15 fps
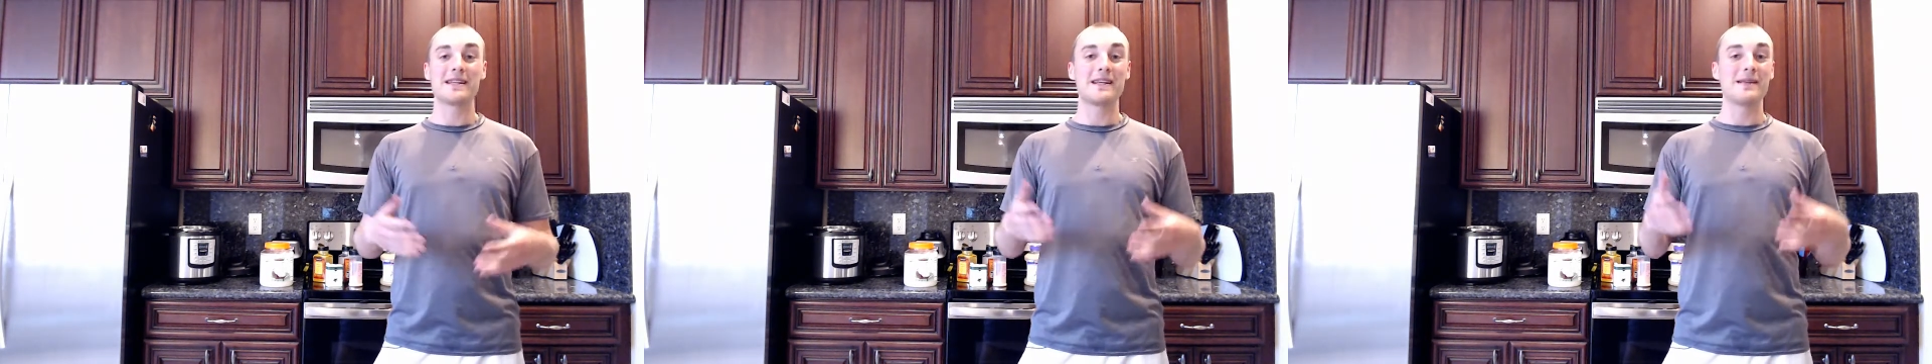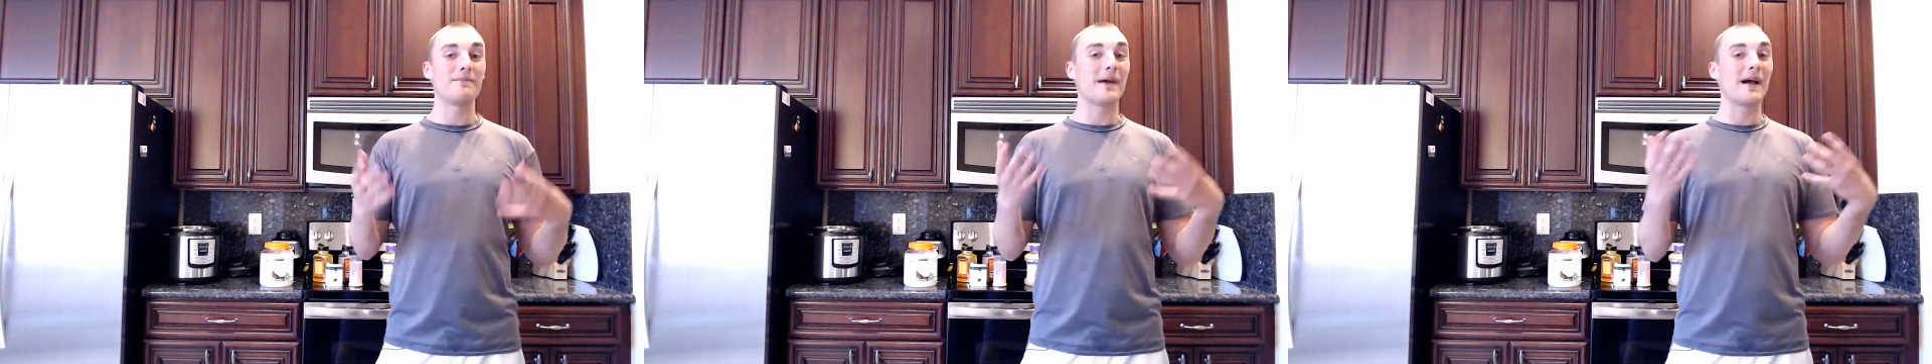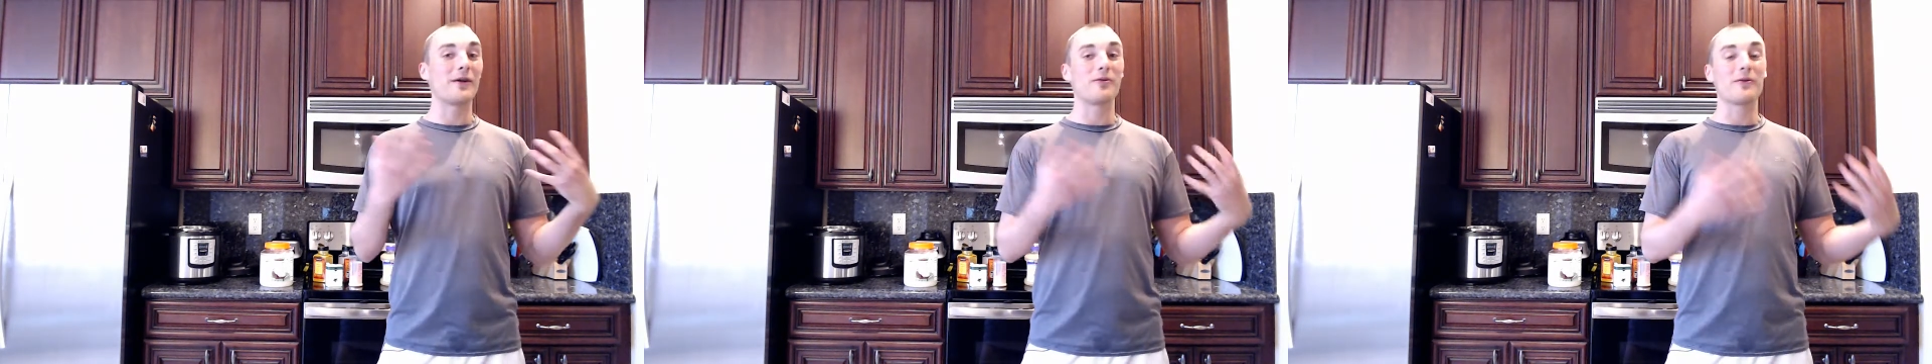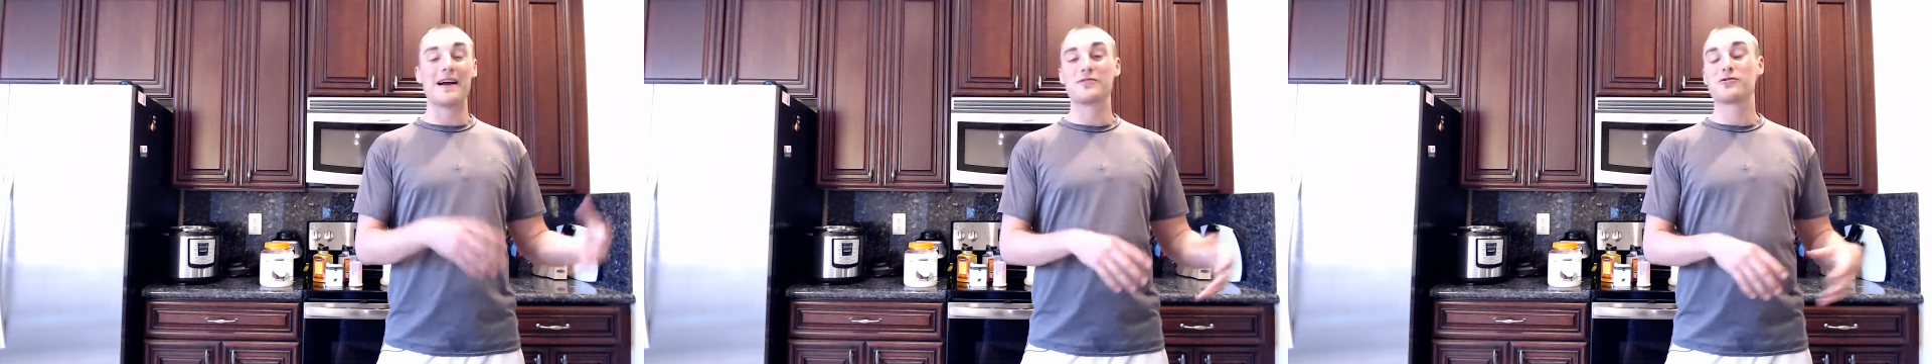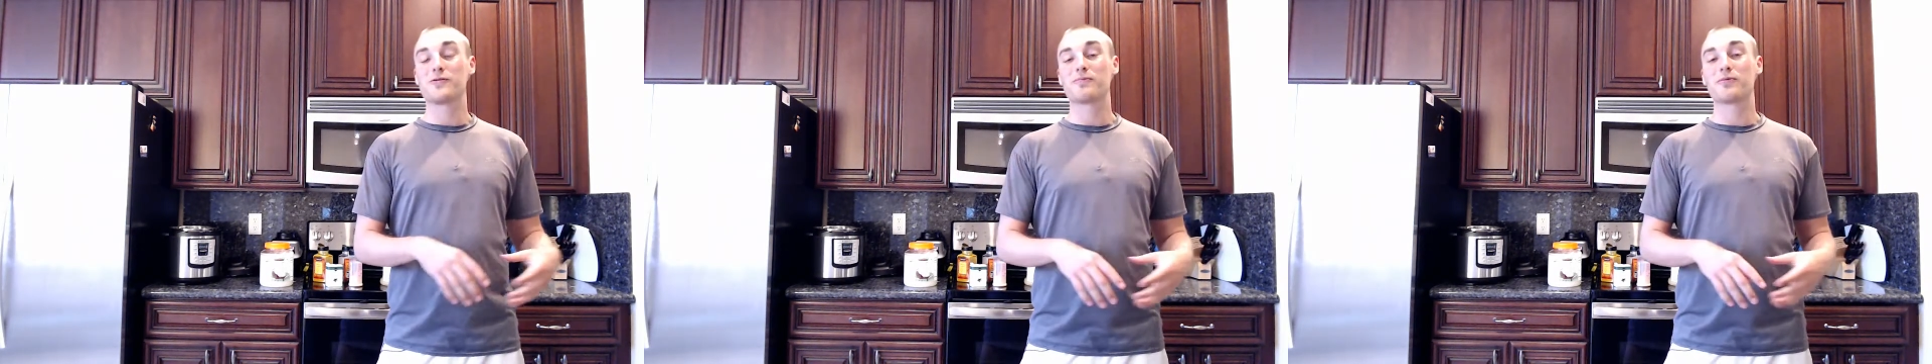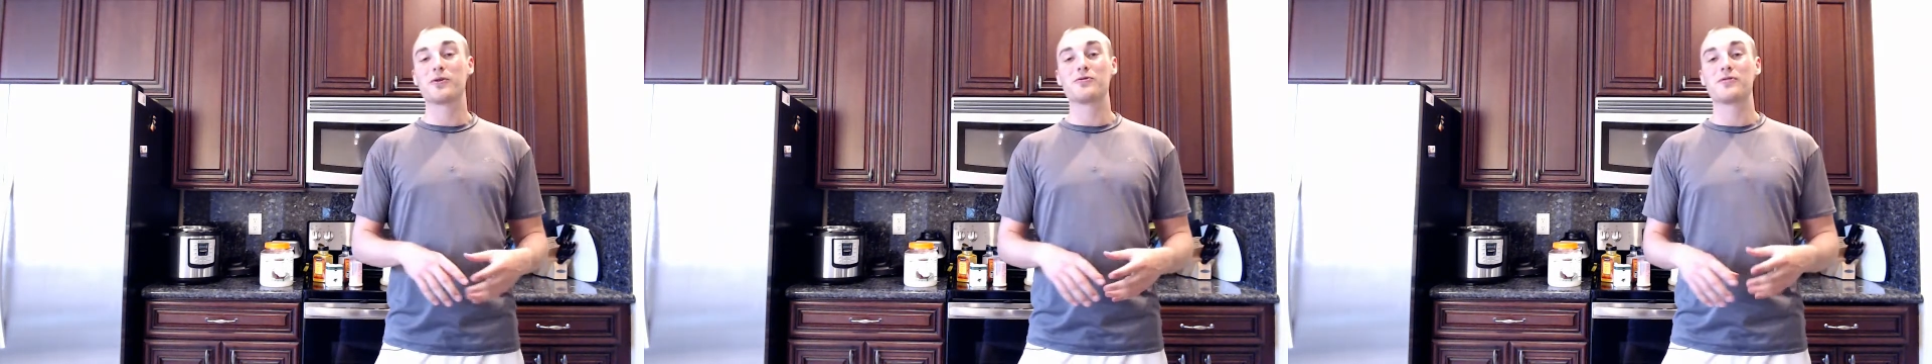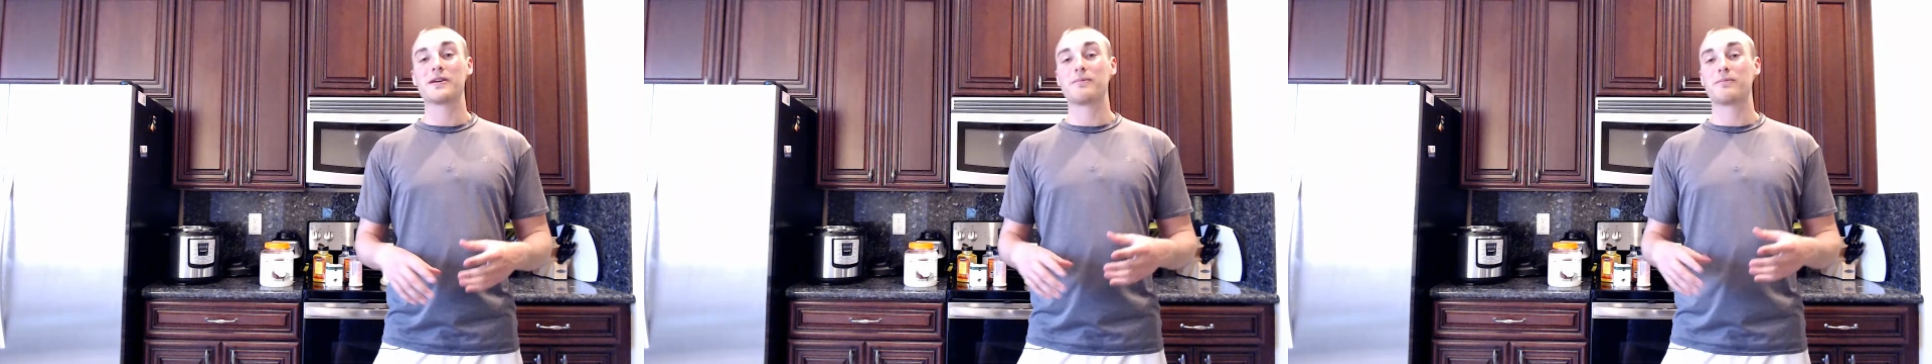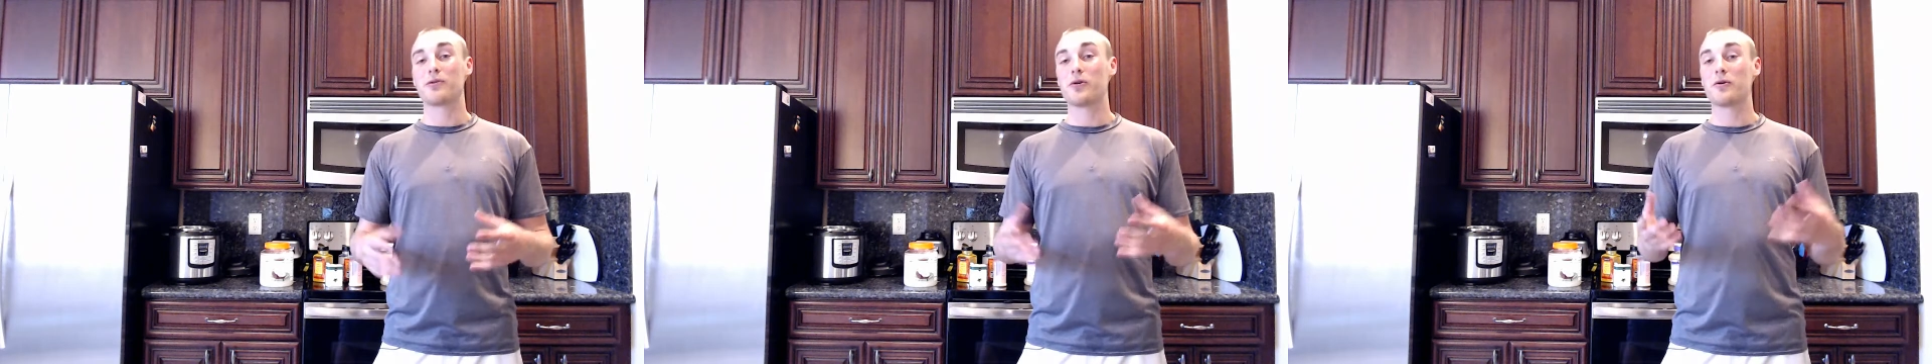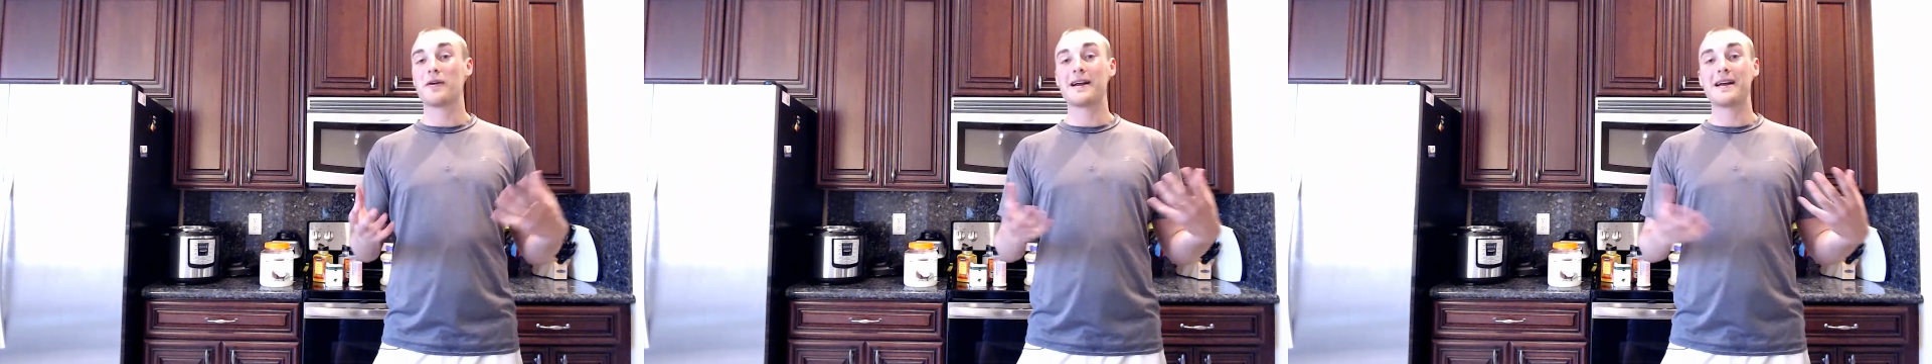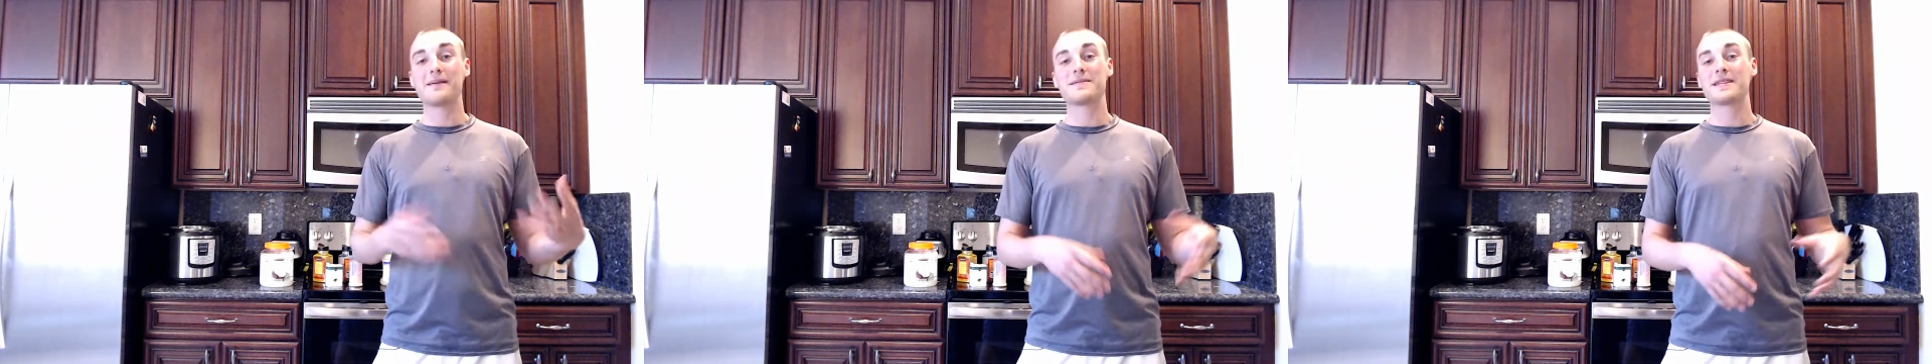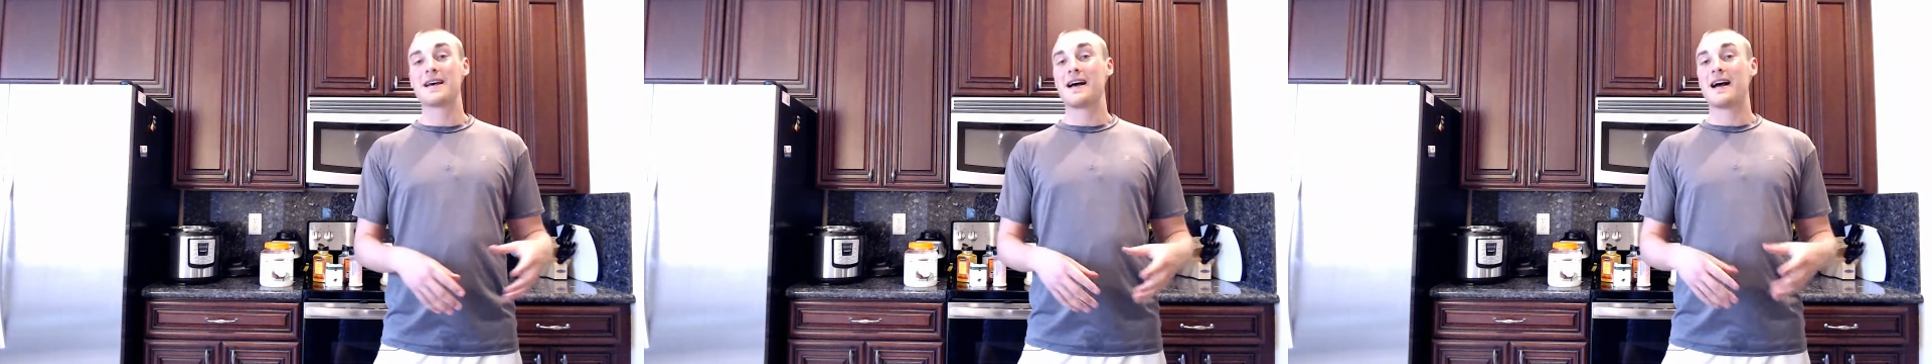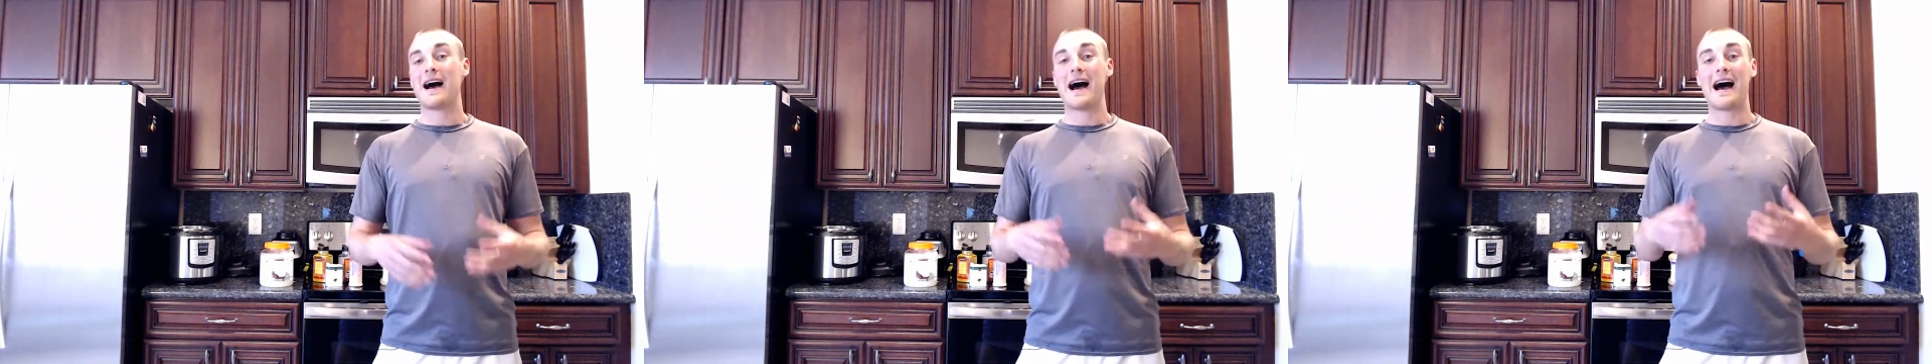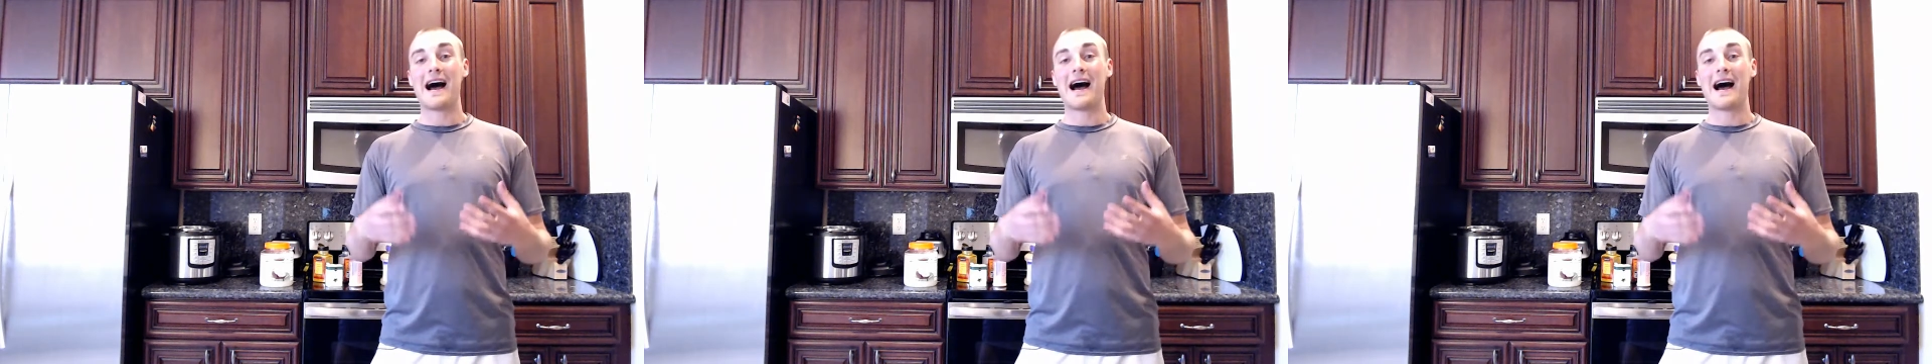in my graduate programs,